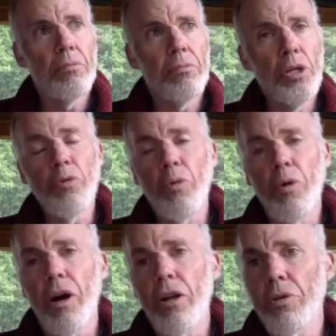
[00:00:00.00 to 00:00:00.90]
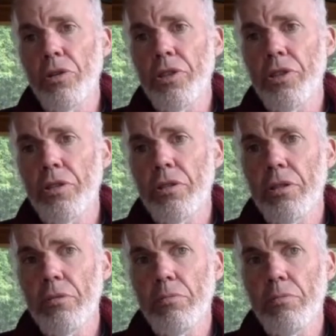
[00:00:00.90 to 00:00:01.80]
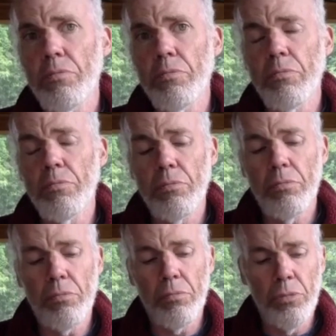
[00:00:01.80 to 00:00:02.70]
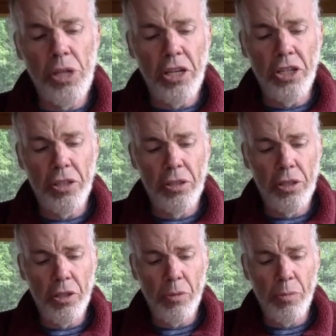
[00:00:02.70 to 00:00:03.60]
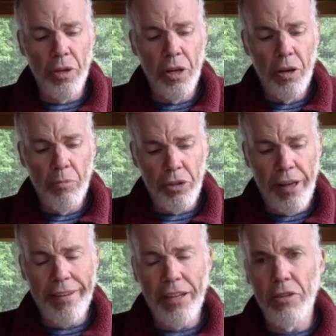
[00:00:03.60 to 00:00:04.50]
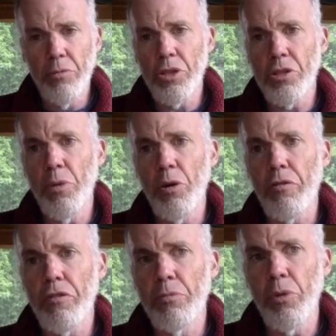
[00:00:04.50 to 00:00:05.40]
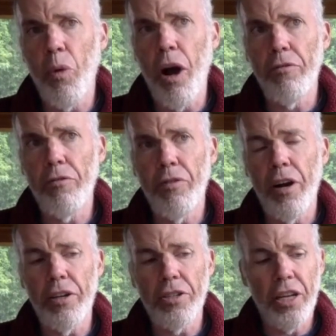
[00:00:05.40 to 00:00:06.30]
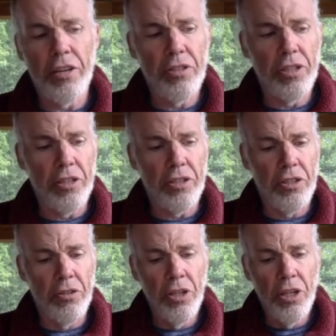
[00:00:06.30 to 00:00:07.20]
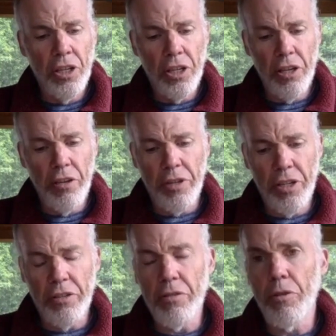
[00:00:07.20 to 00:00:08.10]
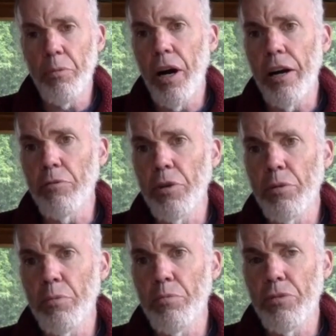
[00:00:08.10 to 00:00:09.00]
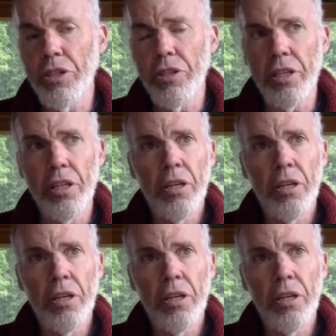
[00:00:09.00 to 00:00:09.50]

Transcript: Meanwhile, of course, the nation has been blanketed with smoke from the wildfires out there. So even here in Vermont, we were breathing